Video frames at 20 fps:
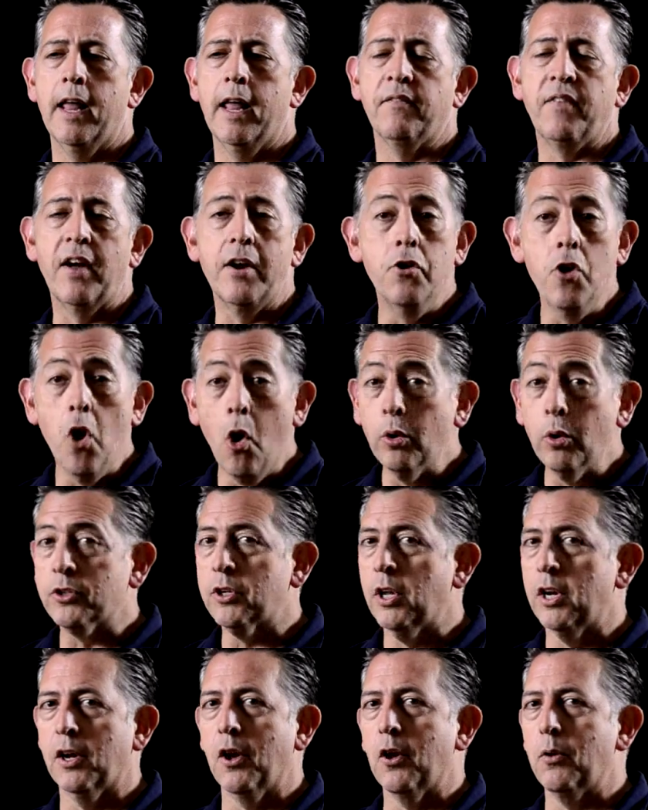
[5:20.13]
And if I know
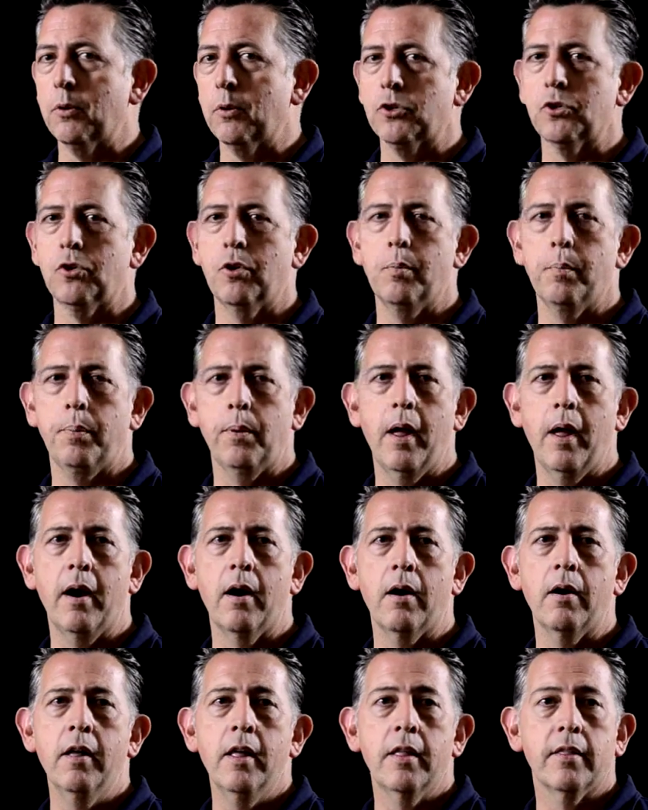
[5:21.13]
it's going to go to a certain
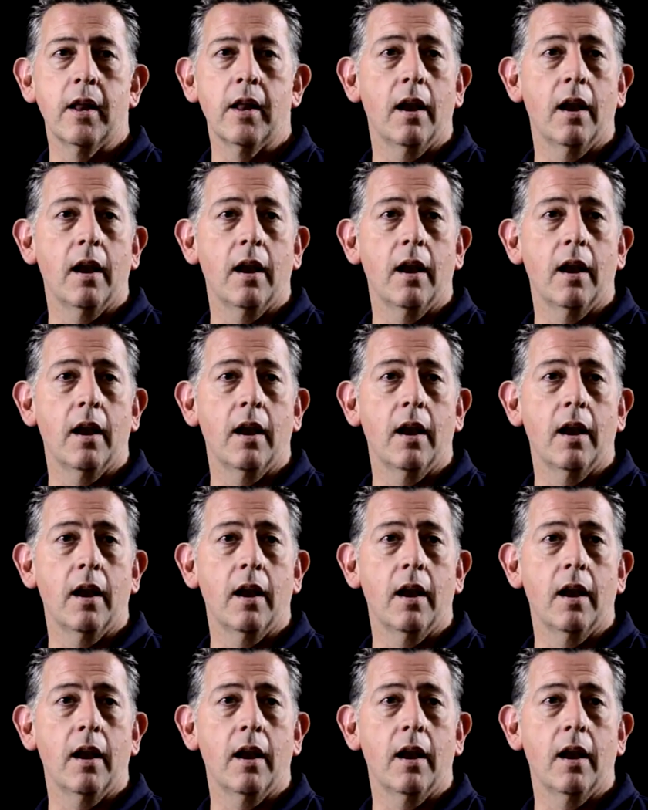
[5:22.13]
player,